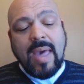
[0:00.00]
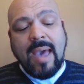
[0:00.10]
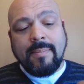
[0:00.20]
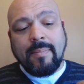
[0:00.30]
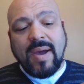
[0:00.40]

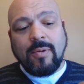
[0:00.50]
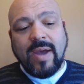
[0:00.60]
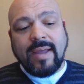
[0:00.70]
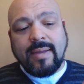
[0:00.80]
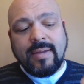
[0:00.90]
and by the
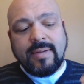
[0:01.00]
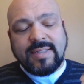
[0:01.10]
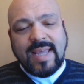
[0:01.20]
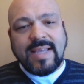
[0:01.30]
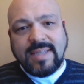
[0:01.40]
way,
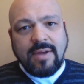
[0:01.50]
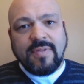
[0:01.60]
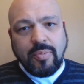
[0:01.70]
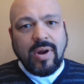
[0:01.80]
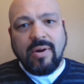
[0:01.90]
takes care of
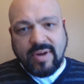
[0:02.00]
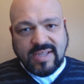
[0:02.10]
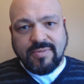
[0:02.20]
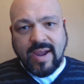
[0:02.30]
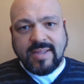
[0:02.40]
the
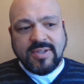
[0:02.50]
priorities, right?